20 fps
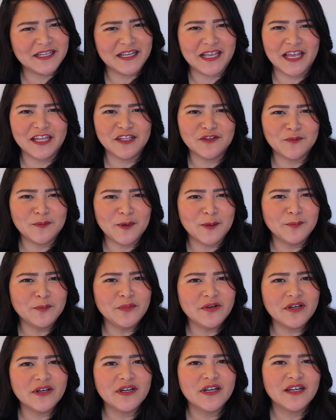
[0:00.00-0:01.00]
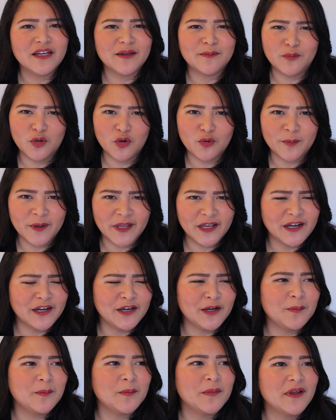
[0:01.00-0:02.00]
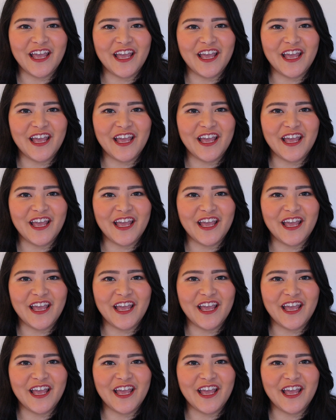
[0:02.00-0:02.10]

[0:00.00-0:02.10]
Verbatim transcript: I can't remember, broke my arm.